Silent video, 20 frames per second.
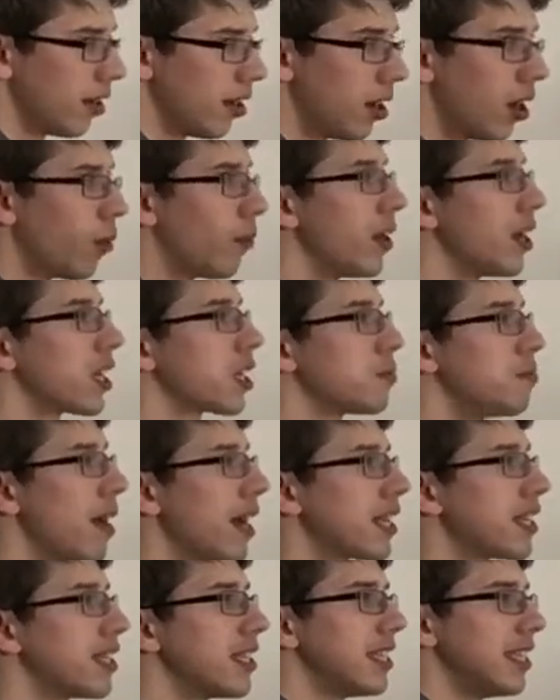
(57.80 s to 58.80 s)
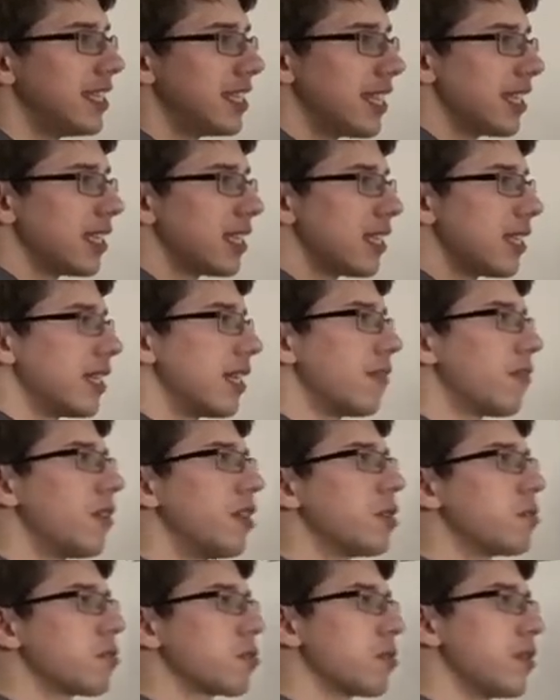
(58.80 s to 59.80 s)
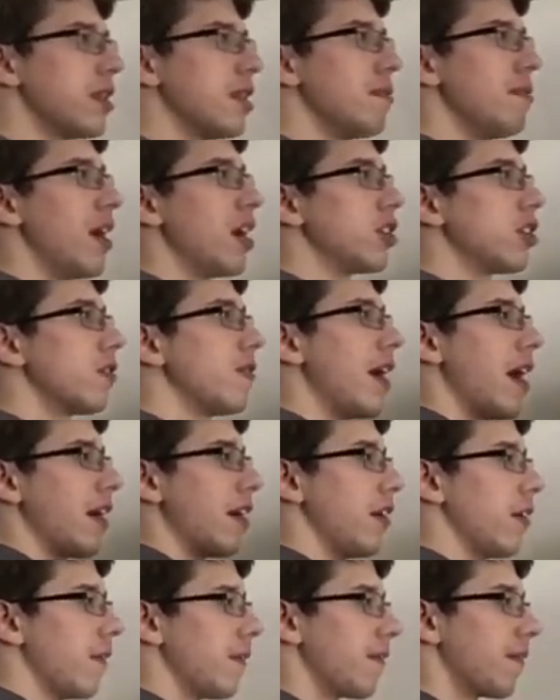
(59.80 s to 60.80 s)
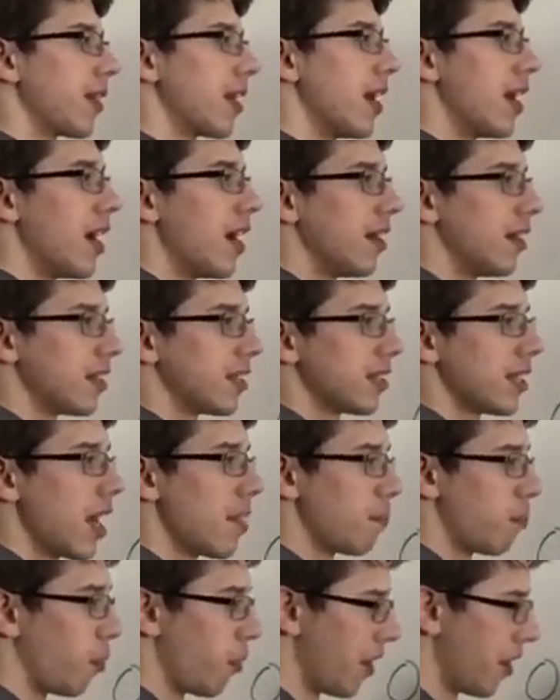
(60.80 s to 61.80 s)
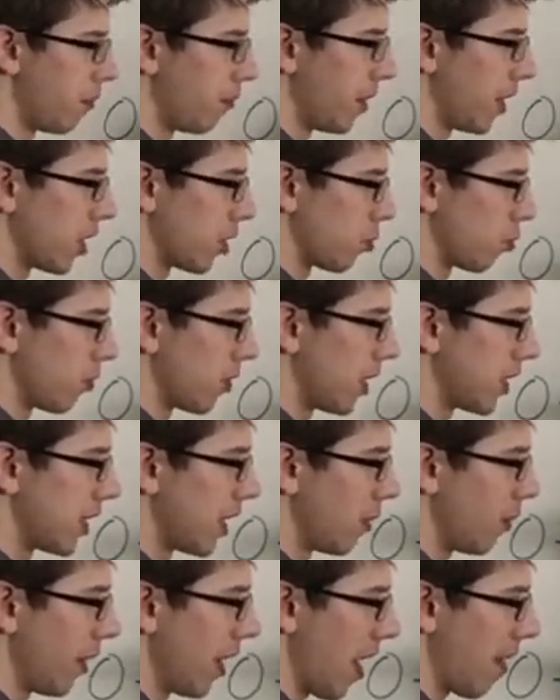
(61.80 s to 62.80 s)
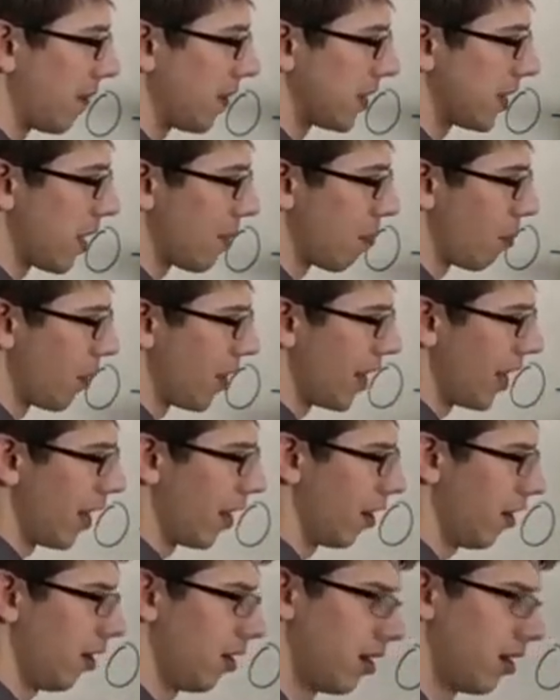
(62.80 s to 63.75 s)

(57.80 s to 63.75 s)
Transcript: we expect the difference between the measured value and the set point, because let's say we have the set point here,